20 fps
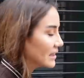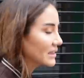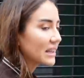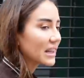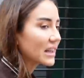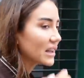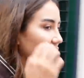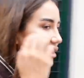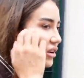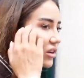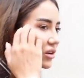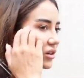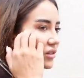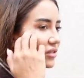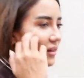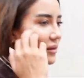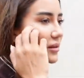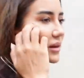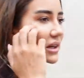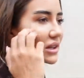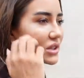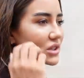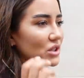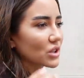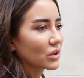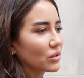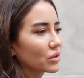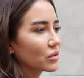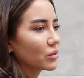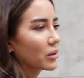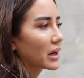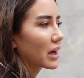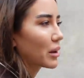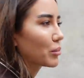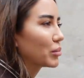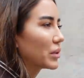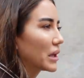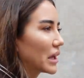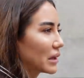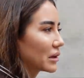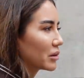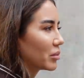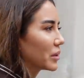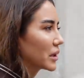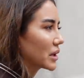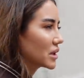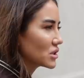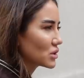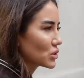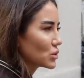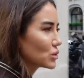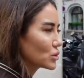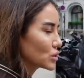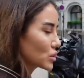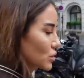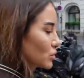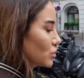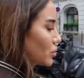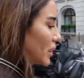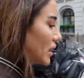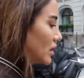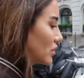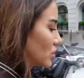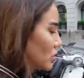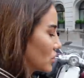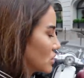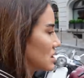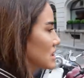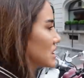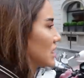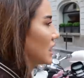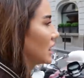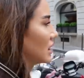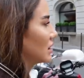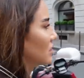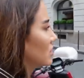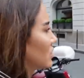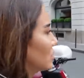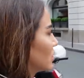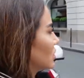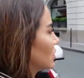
And then I don't know if I'm gonna show you what I pick because you should wait to see it